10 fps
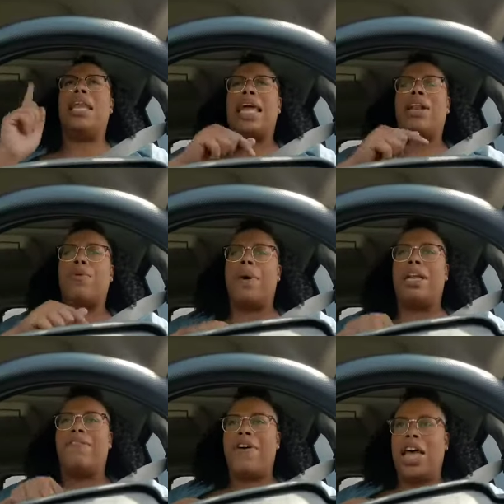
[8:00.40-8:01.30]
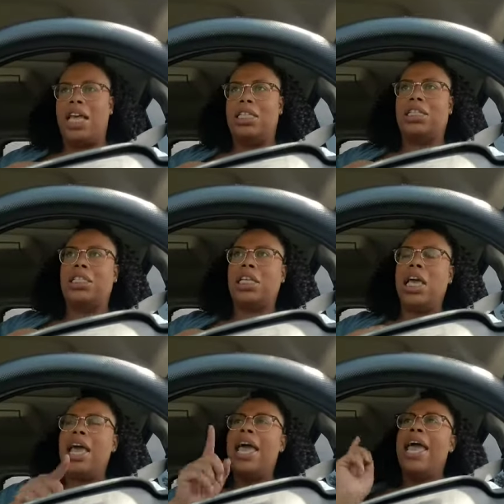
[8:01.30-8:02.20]
later with the feds
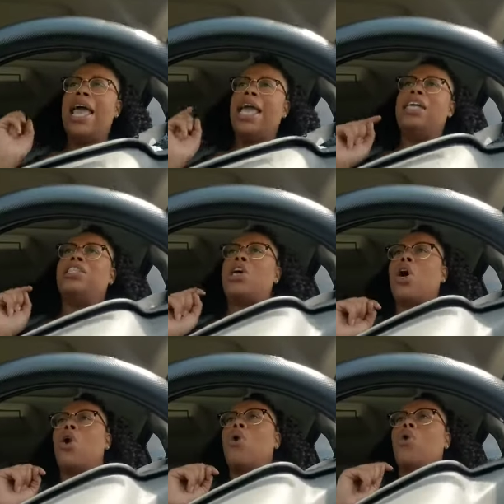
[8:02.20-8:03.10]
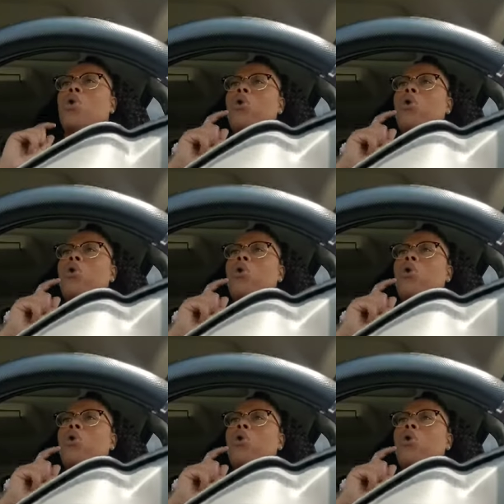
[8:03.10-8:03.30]
he told